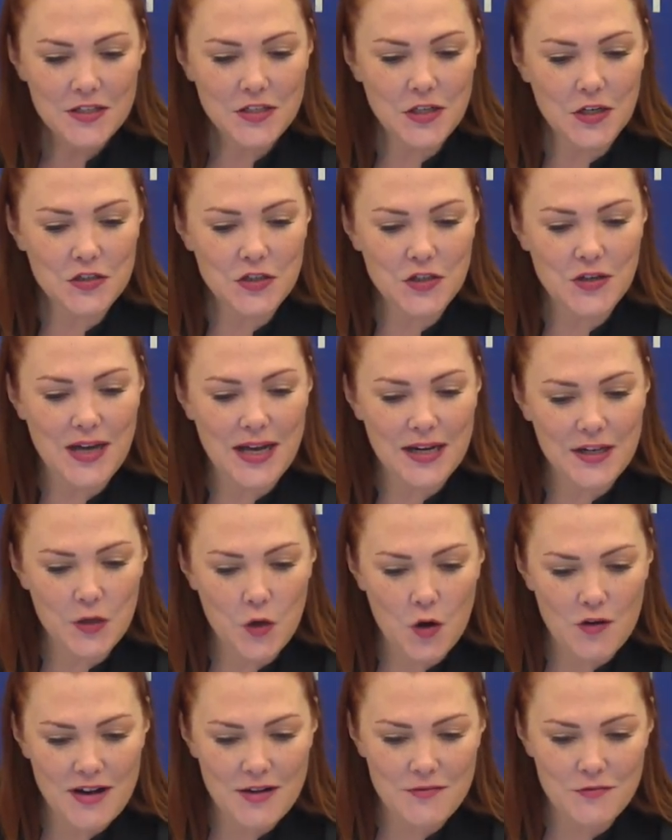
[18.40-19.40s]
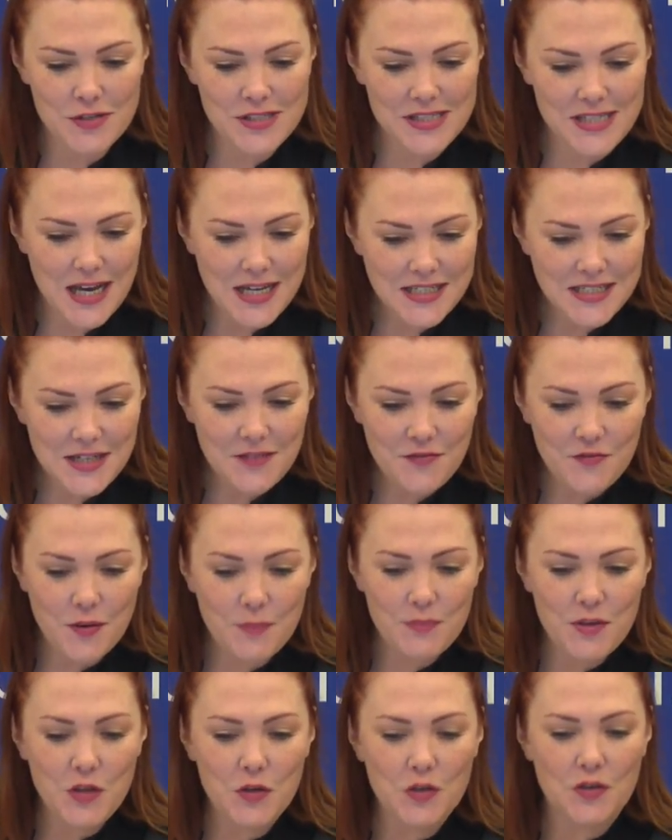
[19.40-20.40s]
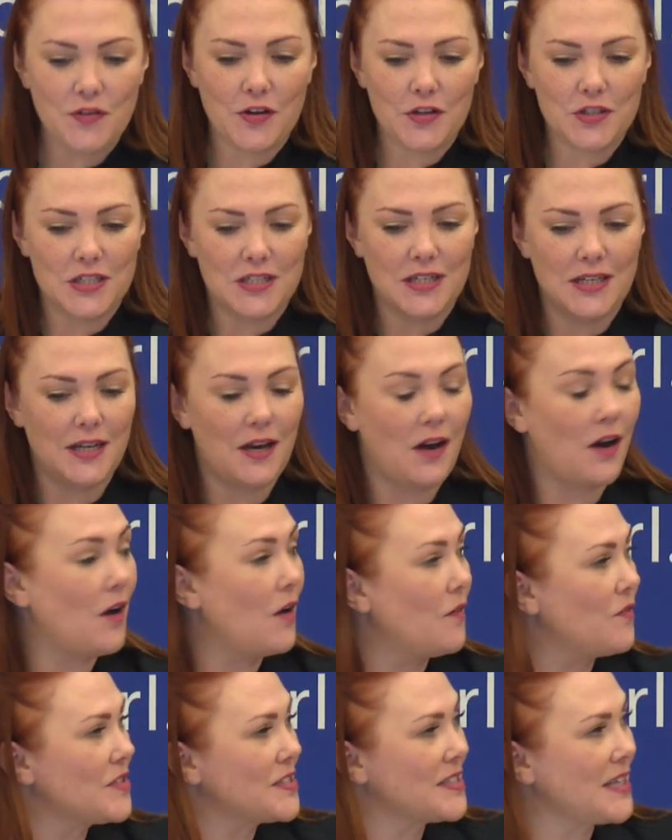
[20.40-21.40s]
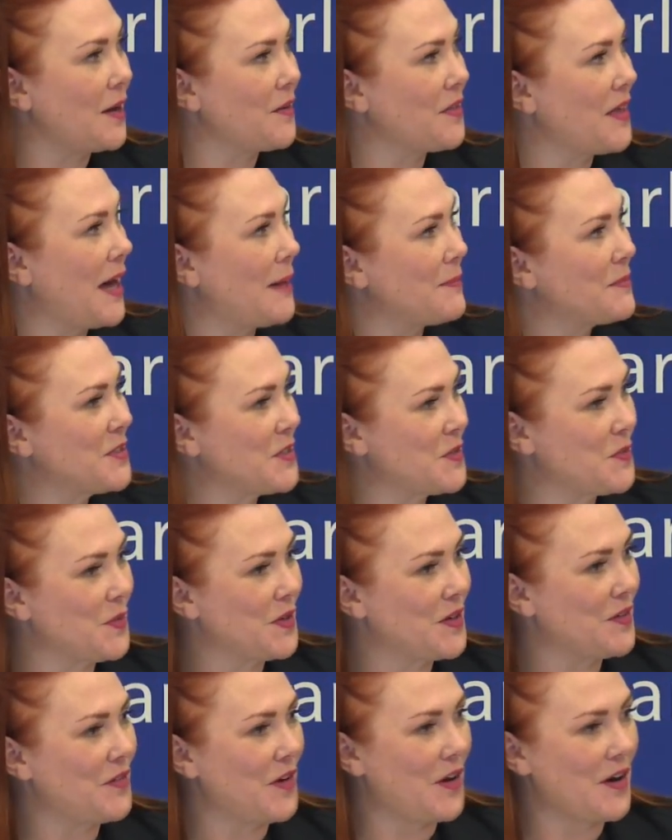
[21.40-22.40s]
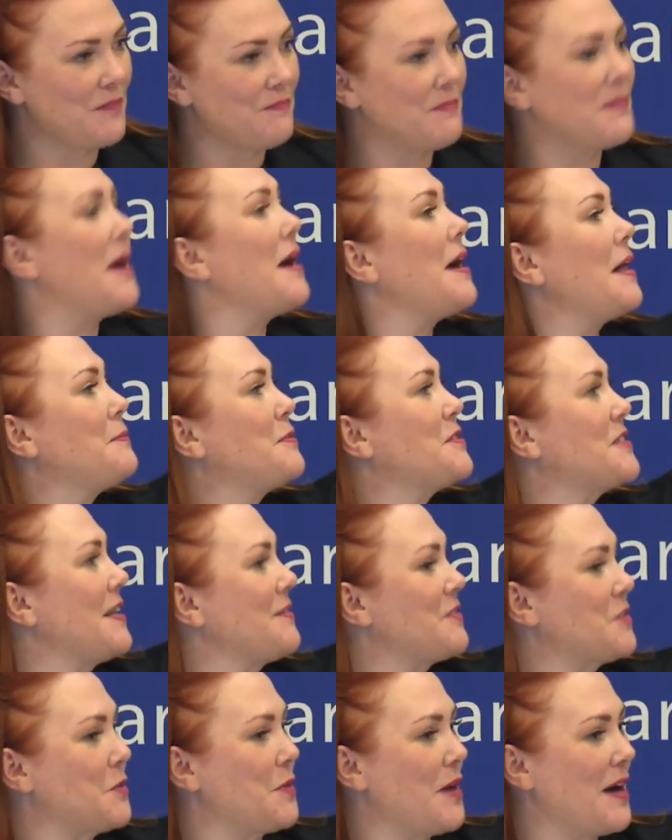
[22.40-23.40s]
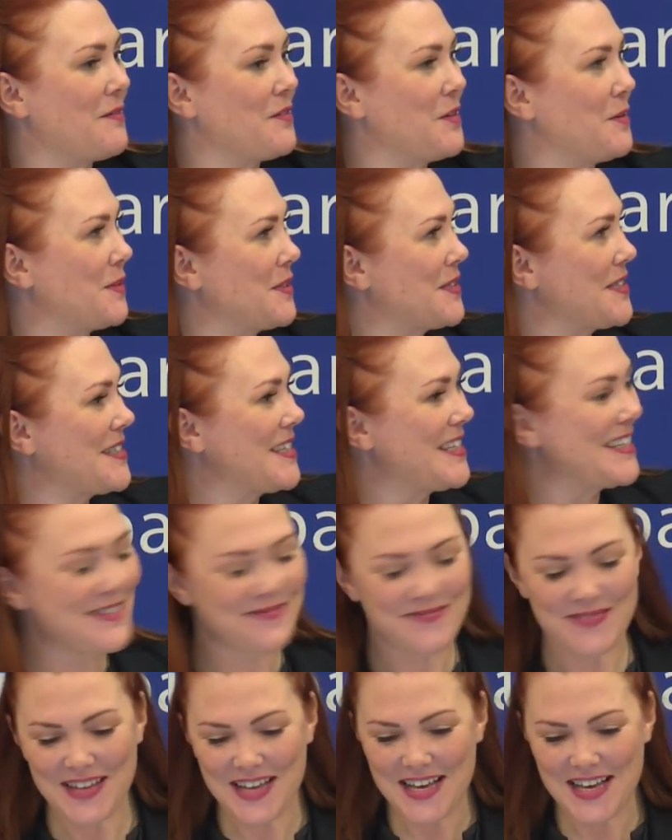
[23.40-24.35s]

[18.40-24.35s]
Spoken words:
Dr. Eleonora Rosati from the University of Southampton, one of our help yourselves to wherever you want to sit.